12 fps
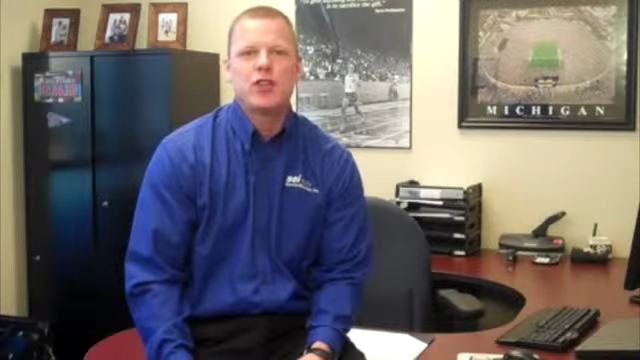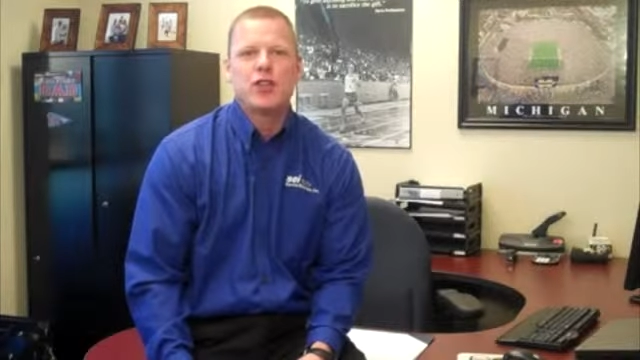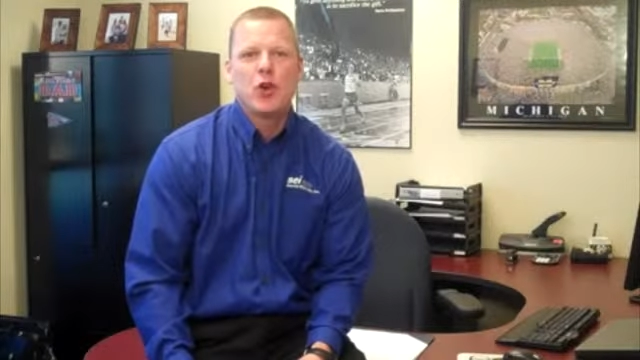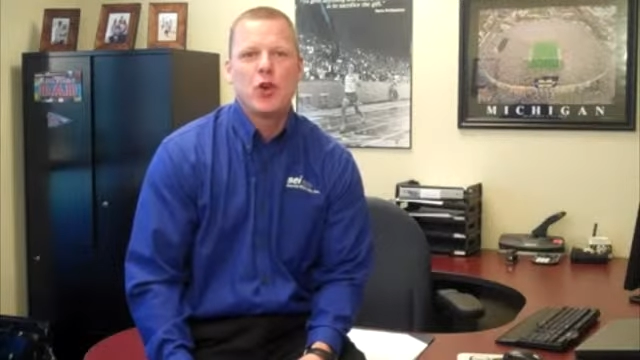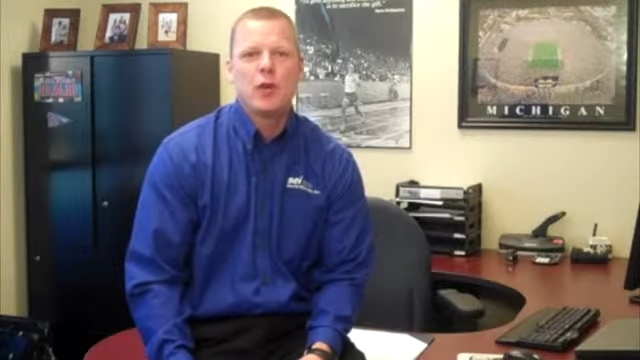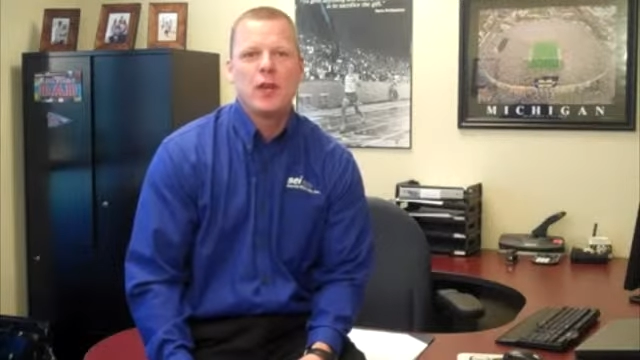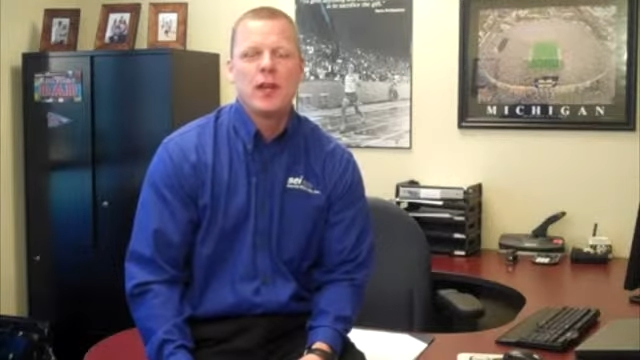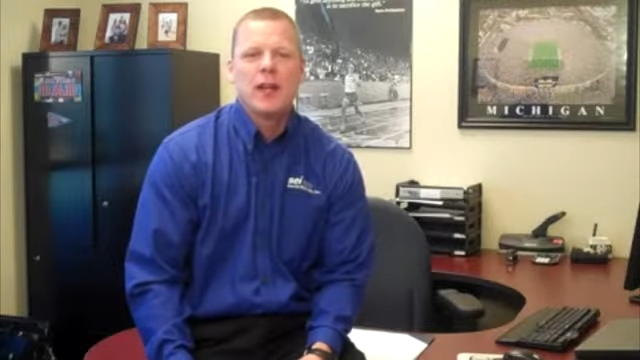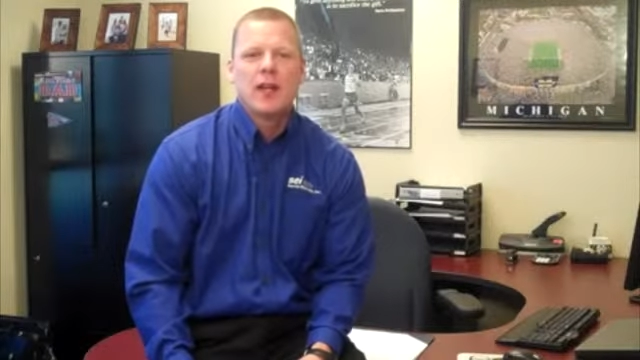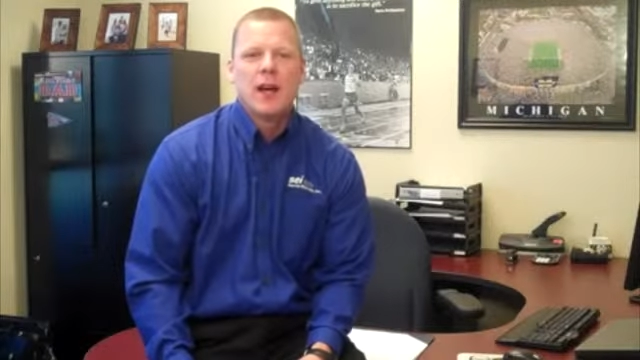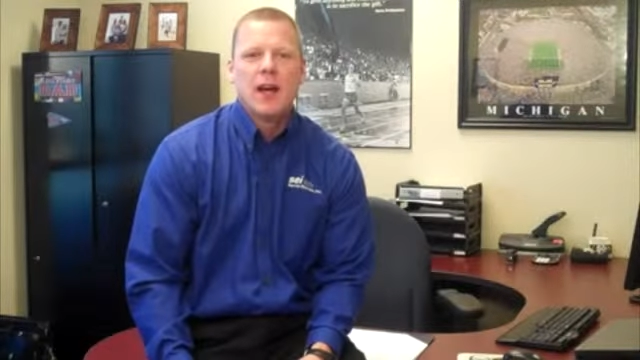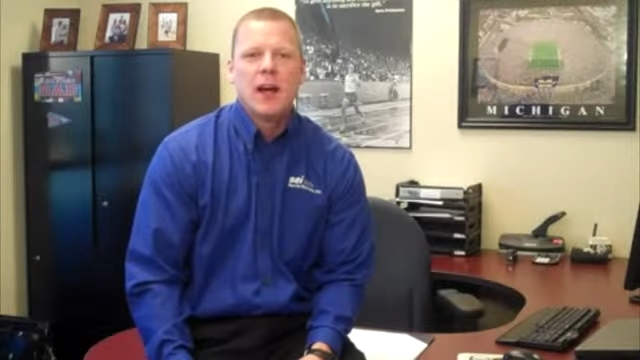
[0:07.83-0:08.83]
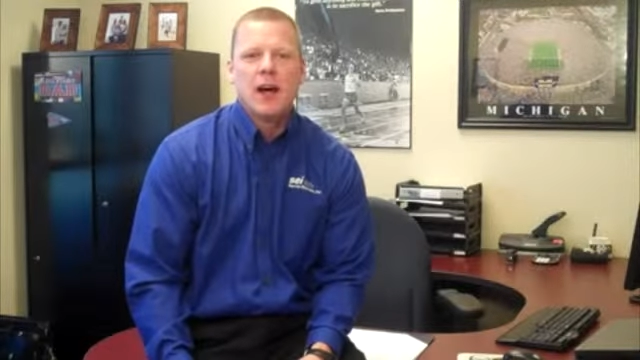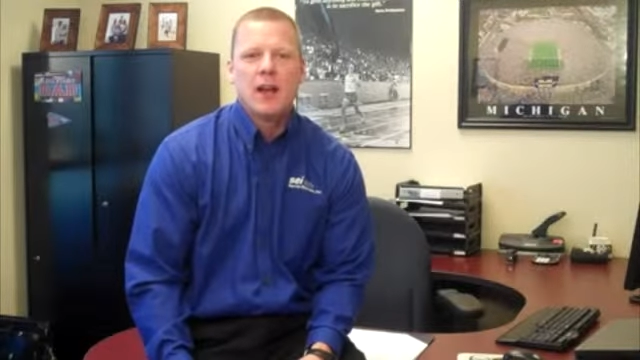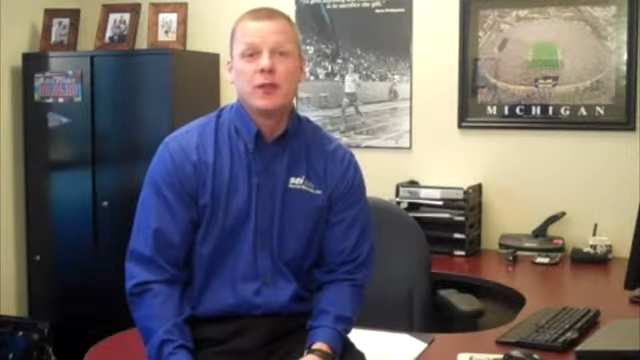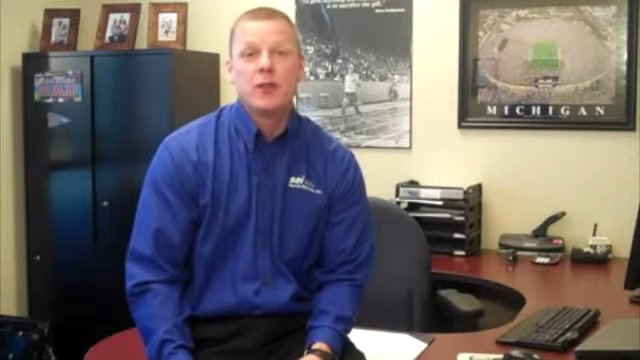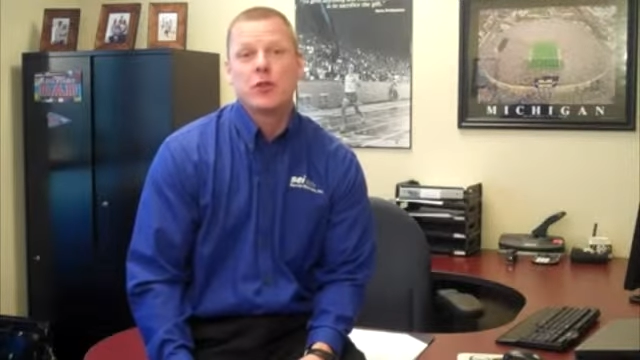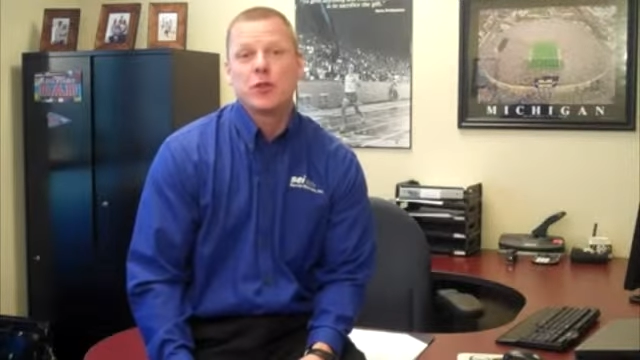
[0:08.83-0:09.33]
showed
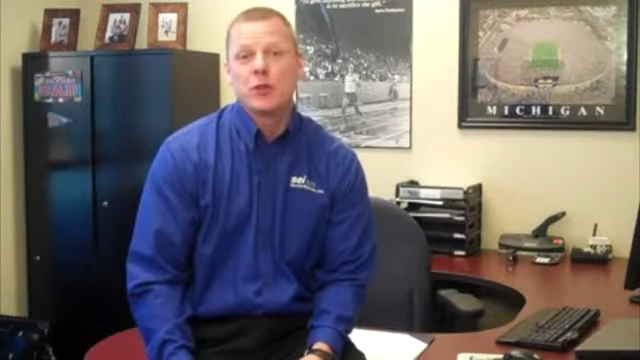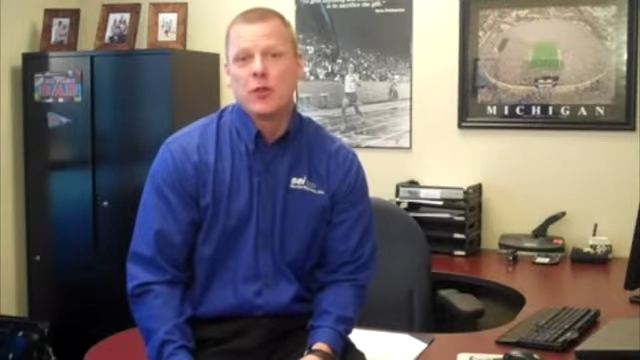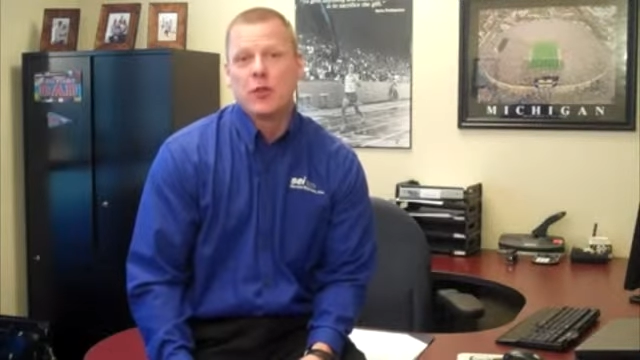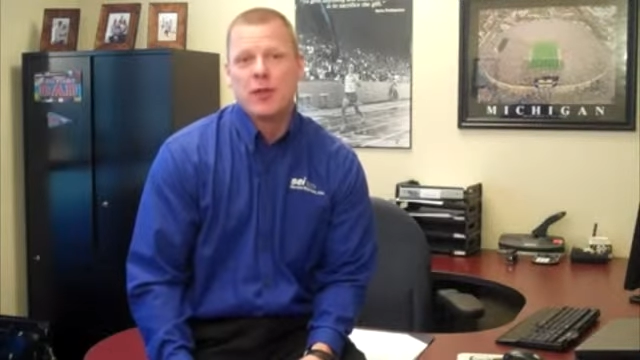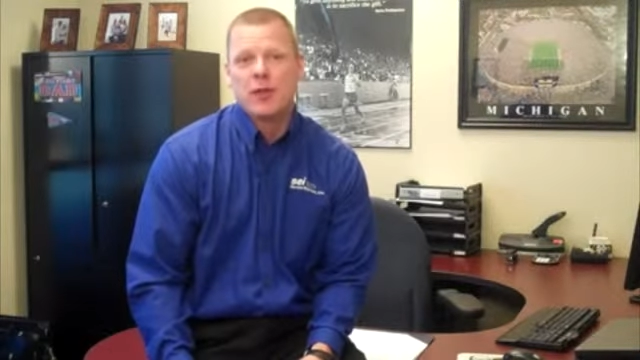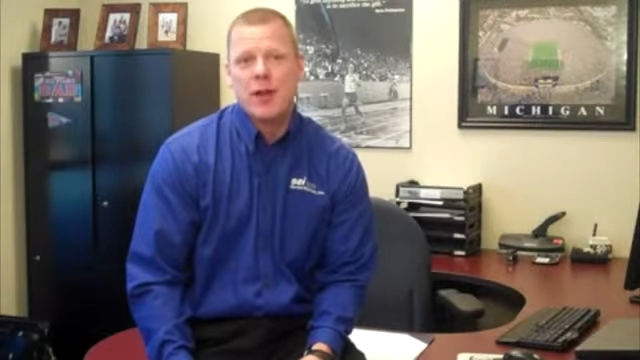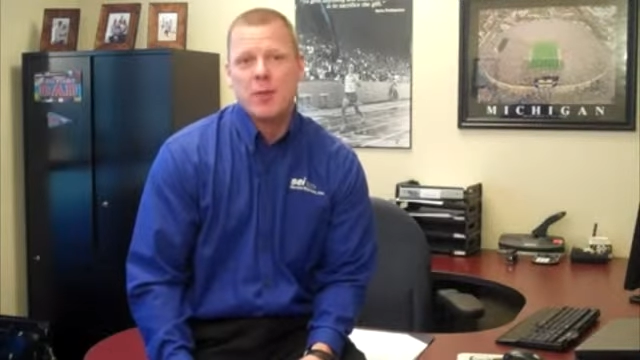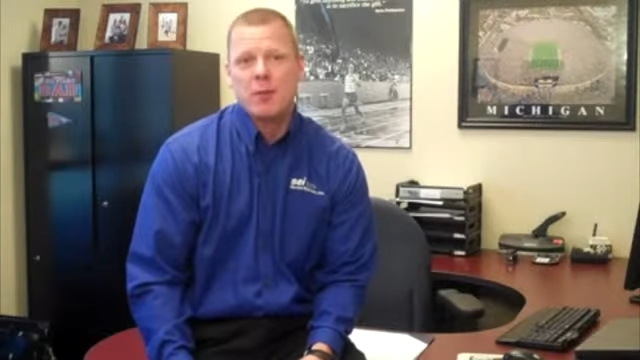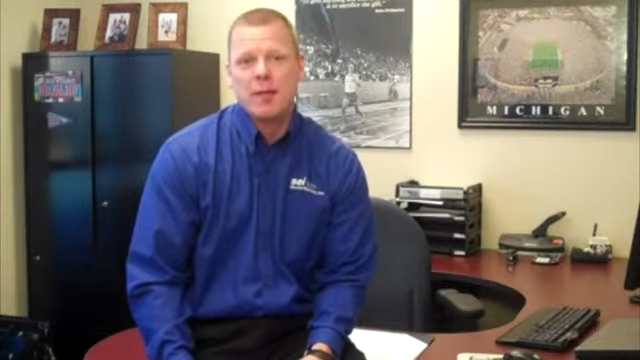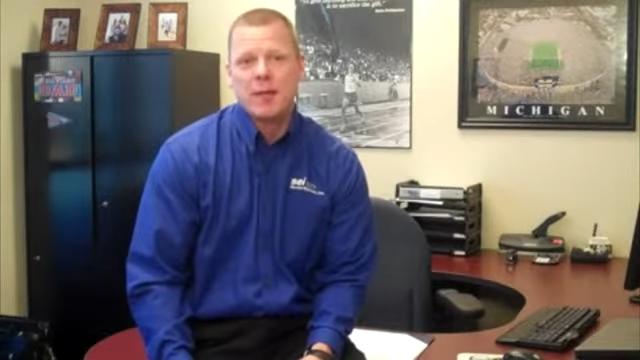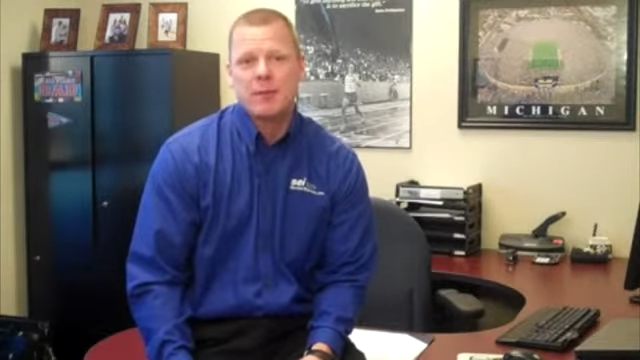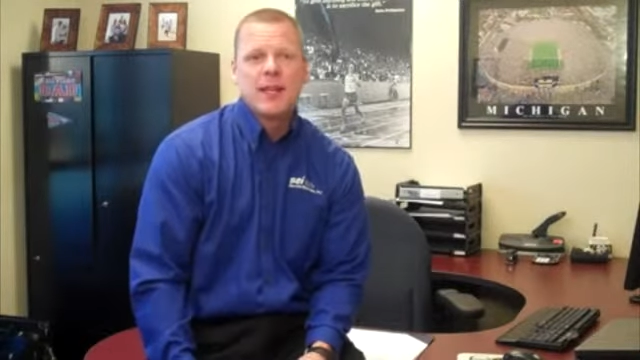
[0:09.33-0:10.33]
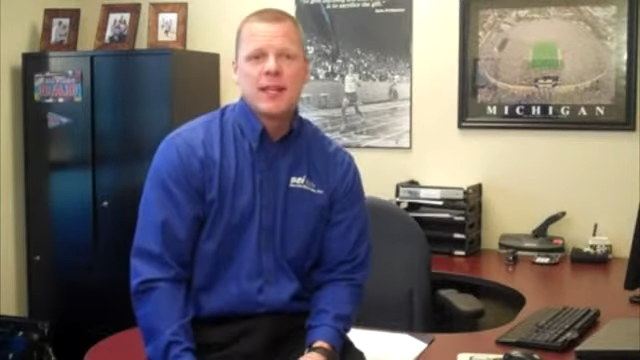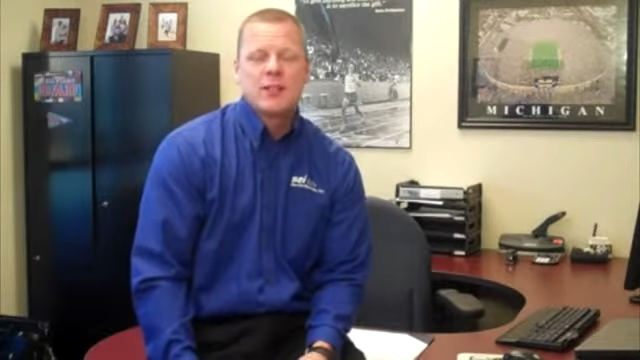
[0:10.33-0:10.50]
the future growth of the company.